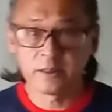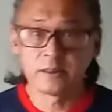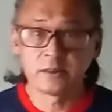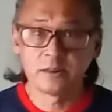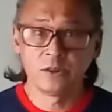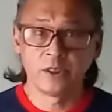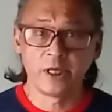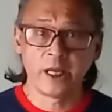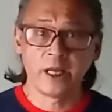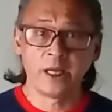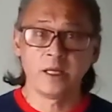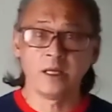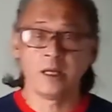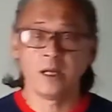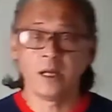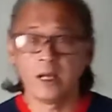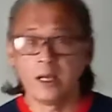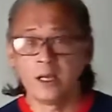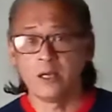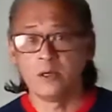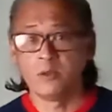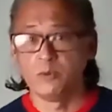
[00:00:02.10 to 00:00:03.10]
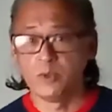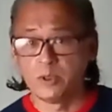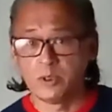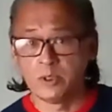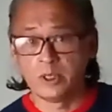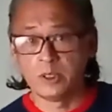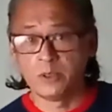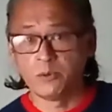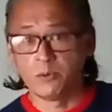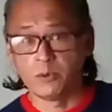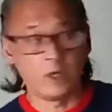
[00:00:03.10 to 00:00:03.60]
Today,
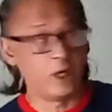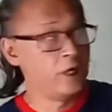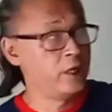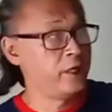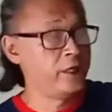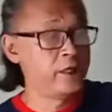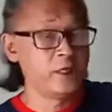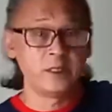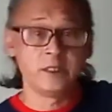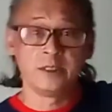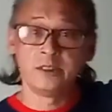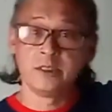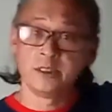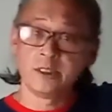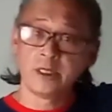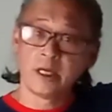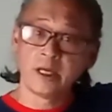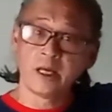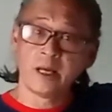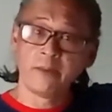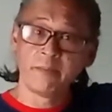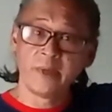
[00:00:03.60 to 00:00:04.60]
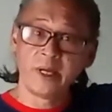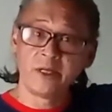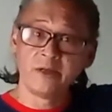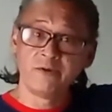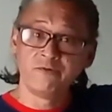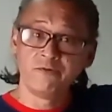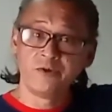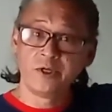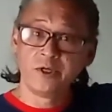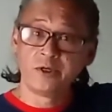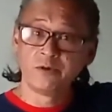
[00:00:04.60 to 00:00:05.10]
earlier in the day, I made a
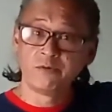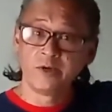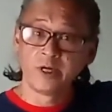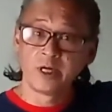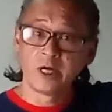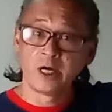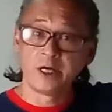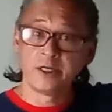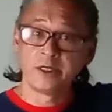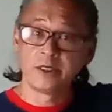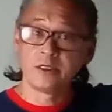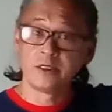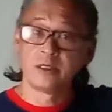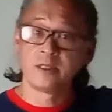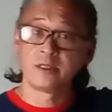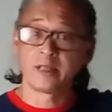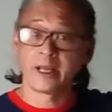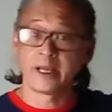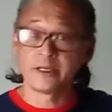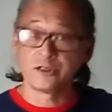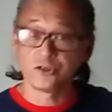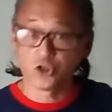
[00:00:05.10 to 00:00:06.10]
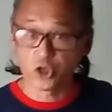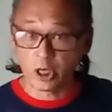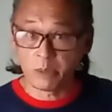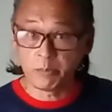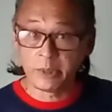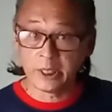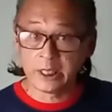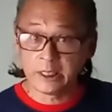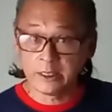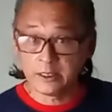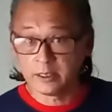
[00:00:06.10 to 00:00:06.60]
video regarding light
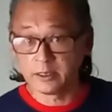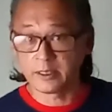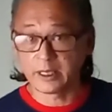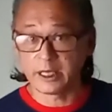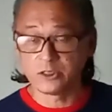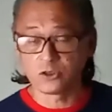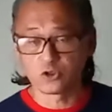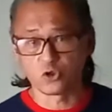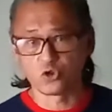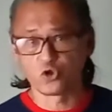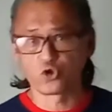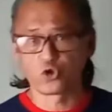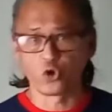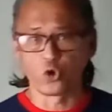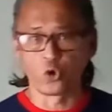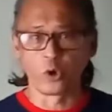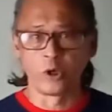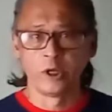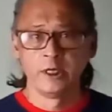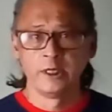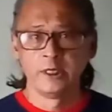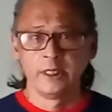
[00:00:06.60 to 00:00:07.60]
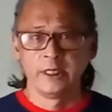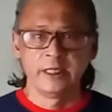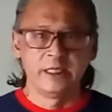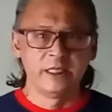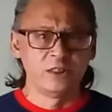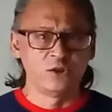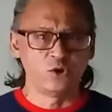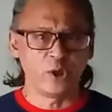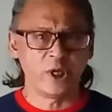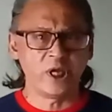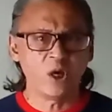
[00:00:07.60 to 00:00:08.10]
shaping, light control.
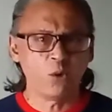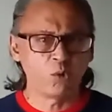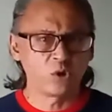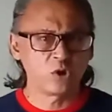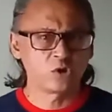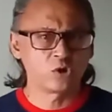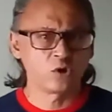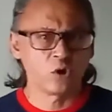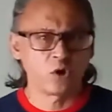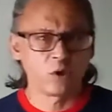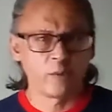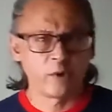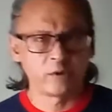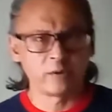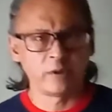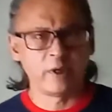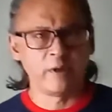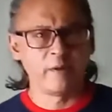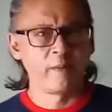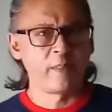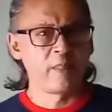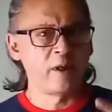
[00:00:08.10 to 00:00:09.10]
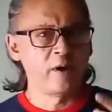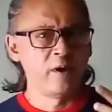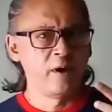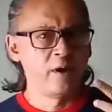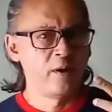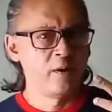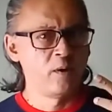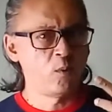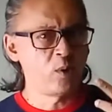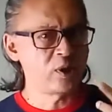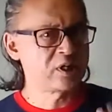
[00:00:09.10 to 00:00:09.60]
Today, I want to talk about
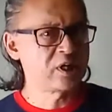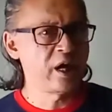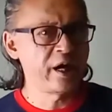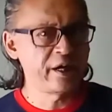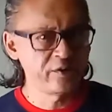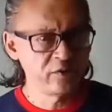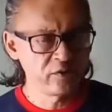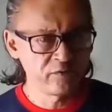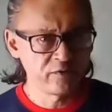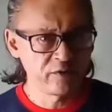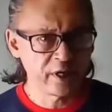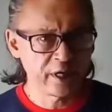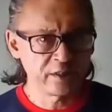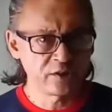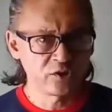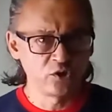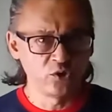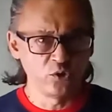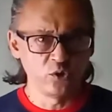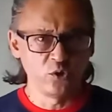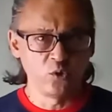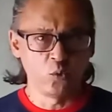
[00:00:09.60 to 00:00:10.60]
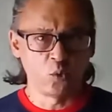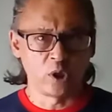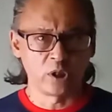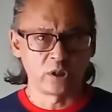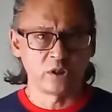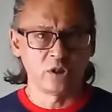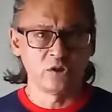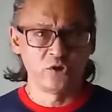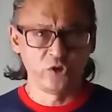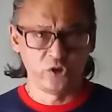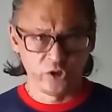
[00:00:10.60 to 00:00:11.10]
what kind of lights do you want
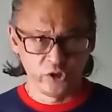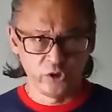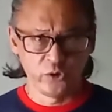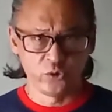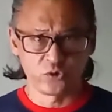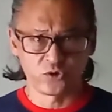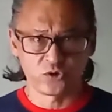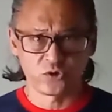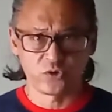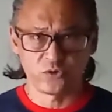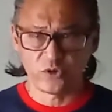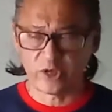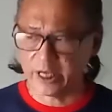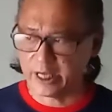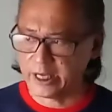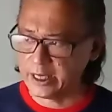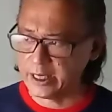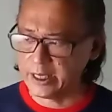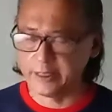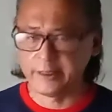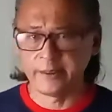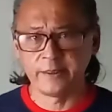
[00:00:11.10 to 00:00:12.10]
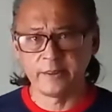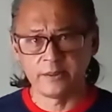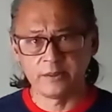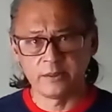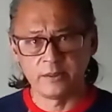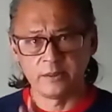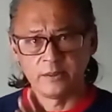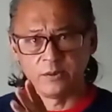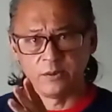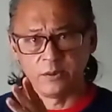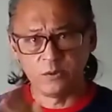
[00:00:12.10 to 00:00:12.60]
to use, and
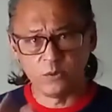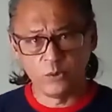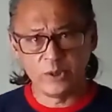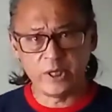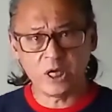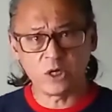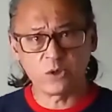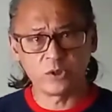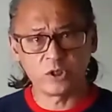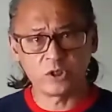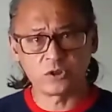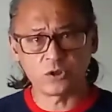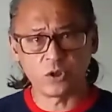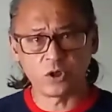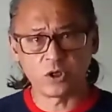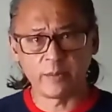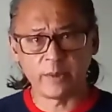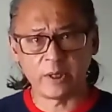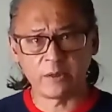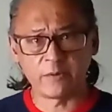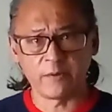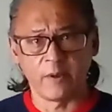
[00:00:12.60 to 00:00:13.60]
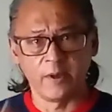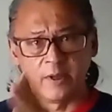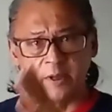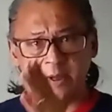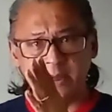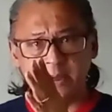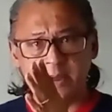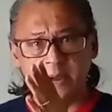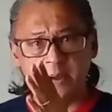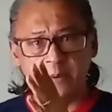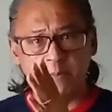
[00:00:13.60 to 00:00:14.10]
we are going to talk about
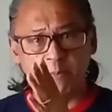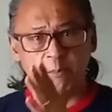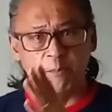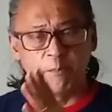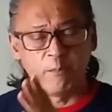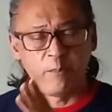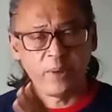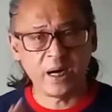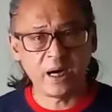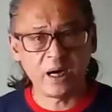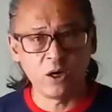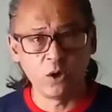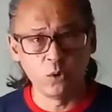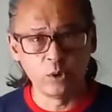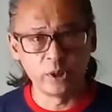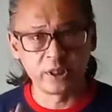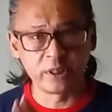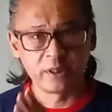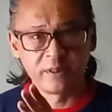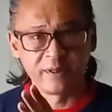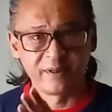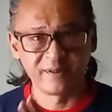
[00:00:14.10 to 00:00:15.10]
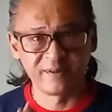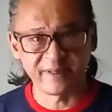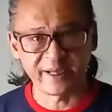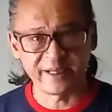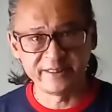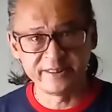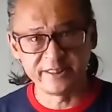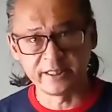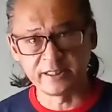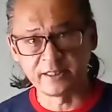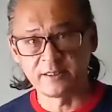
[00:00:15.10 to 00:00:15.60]
powered
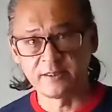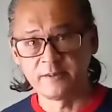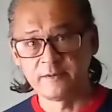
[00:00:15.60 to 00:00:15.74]
lighting.